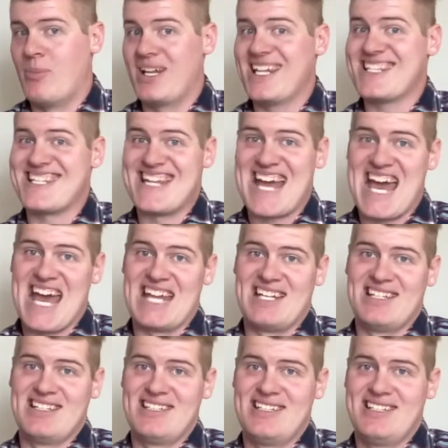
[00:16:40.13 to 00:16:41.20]
it's not.
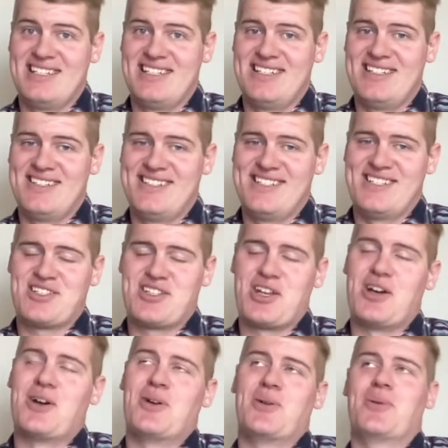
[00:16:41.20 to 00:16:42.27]

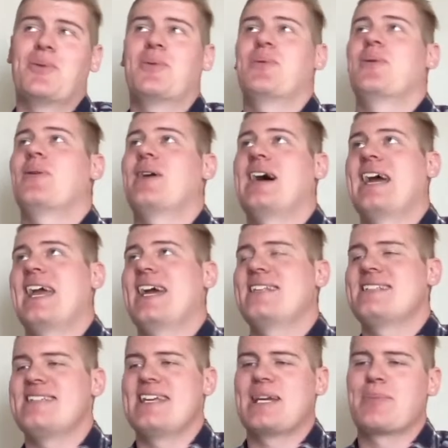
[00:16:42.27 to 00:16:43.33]
So I had
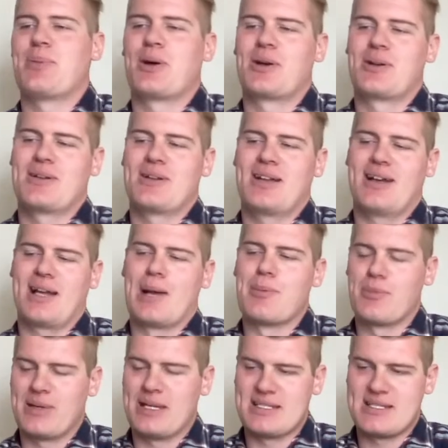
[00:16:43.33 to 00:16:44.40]
to take apart a couple
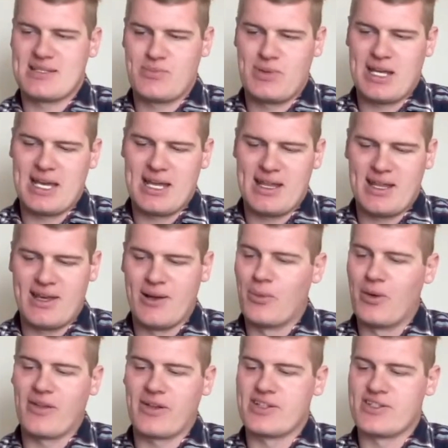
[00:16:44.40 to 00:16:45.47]
pieces. We had
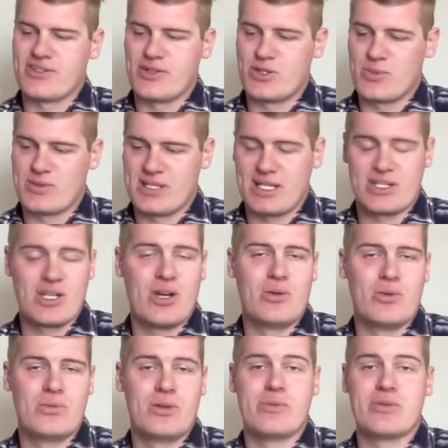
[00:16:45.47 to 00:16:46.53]
one of the concerns was like
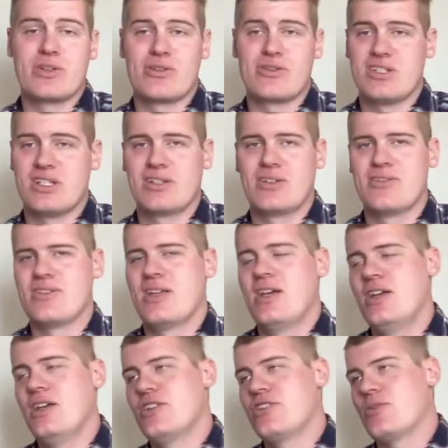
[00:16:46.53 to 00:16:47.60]
no turn signals.
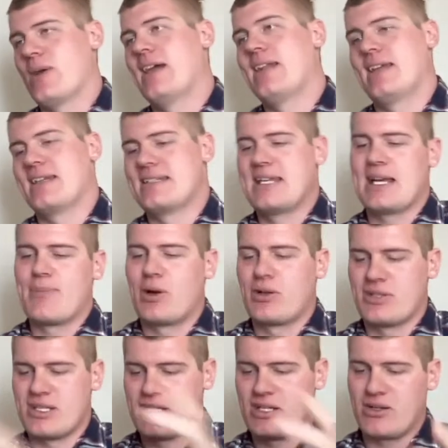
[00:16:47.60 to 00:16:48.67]
So I had to like take
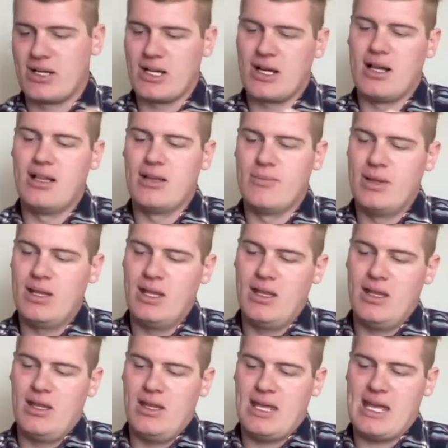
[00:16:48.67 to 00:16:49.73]
apart the steering column
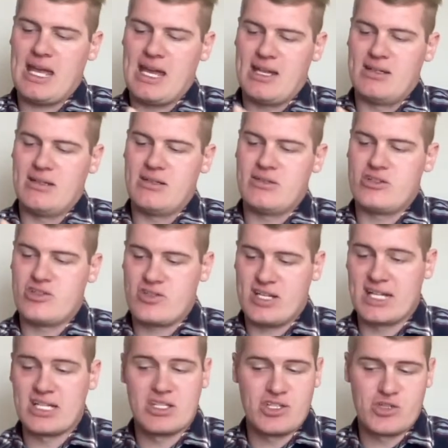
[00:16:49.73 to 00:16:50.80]
and just to
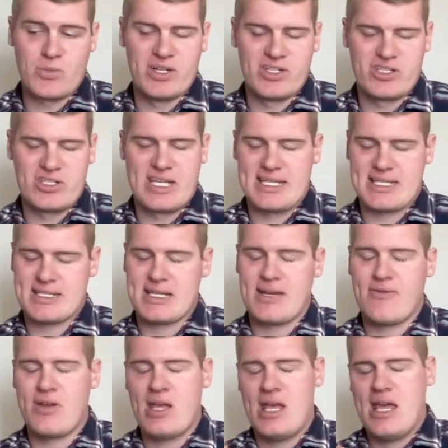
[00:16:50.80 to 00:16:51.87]
get to the switch to test
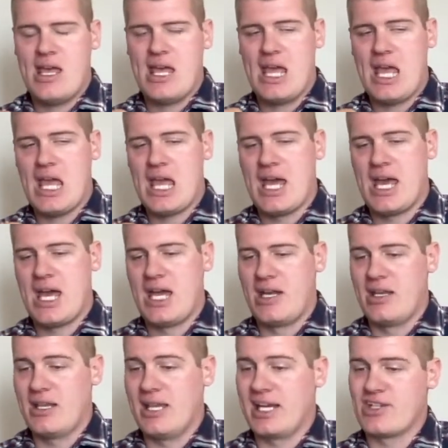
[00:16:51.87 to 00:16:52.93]
stuff.
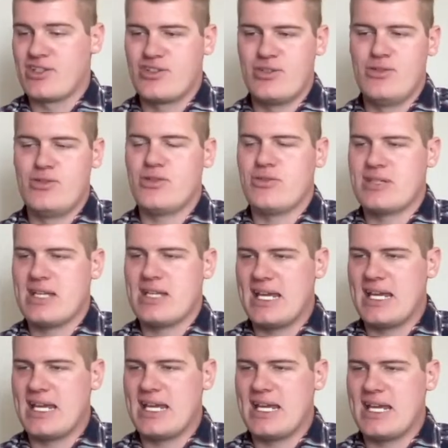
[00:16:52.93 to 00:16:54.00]
And like as soon as you take
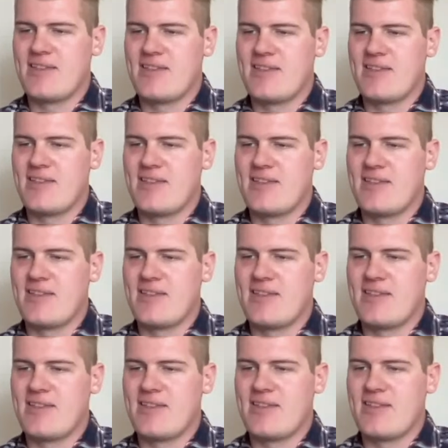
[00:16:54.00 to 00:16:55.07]
any of these body panels
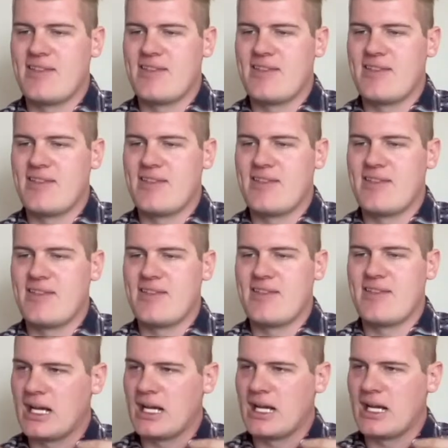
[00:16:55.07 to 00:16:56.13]
off, the whole
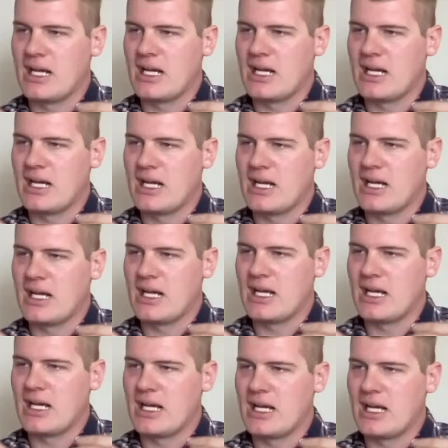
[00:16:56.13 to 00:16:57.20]
like under dash is
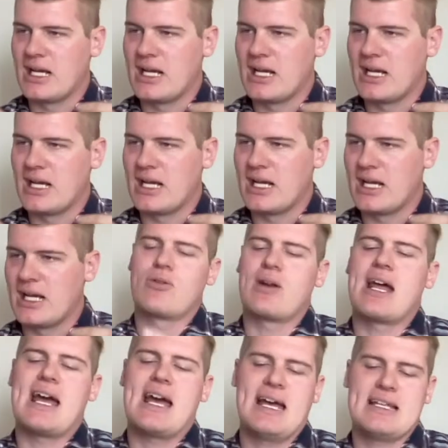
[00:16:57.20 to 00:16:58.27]
just covered in like
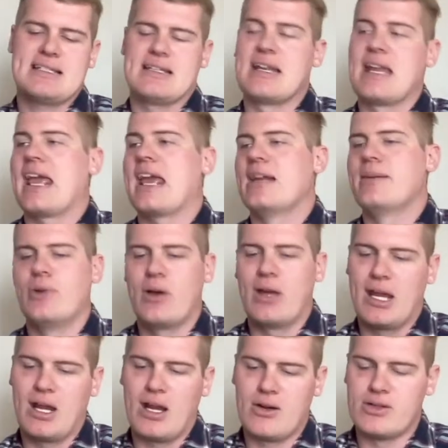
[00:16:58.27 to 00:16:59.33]
grass and animal
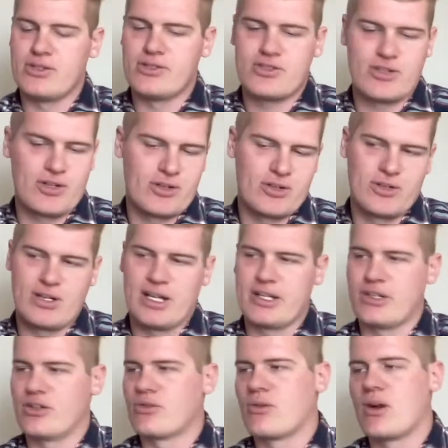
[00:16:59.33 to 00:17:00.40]
hair and dirt
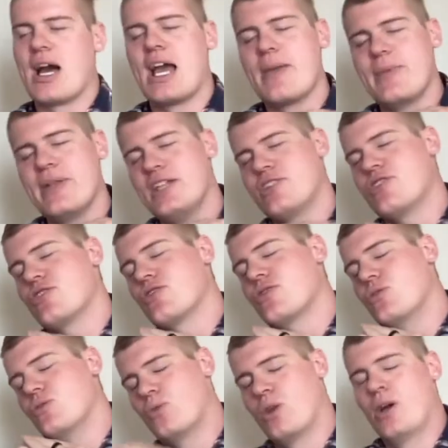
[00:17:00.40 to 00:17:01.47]
and grime, and it's just
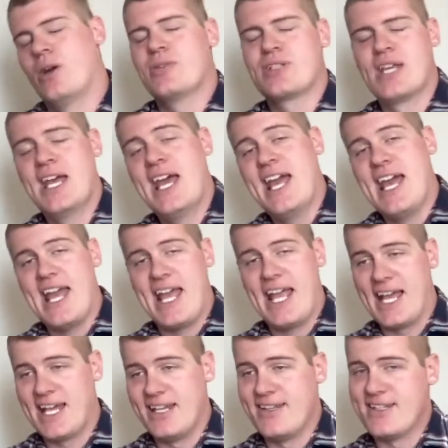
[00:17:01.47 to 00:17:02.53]
gross.
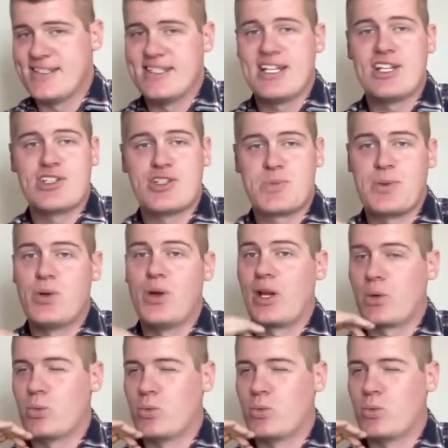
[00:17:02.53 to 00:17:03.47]
And this thing has just been like